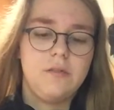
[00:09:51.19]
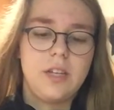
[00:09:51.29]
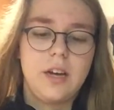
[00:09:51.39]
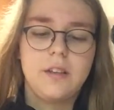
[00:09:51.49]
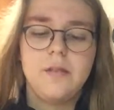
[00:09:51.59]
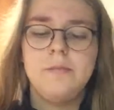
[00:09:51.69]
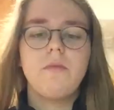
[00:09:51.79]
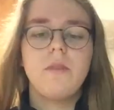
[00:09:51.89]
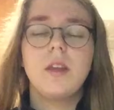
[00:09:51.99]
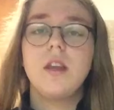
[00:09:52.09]
death.
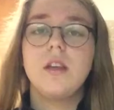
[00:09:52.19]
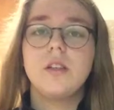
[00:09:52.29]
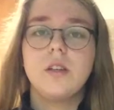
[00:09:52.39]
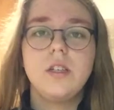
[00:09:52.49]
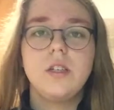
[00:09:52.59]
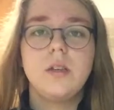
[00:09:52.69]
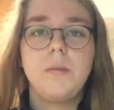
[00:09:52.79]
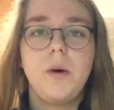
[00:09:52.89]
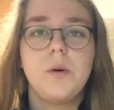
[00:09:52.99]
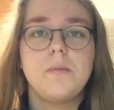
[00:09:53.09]
So this is the
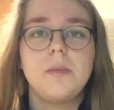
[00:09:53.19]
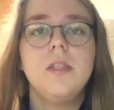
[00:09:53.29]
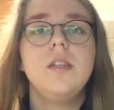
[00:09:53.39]
poem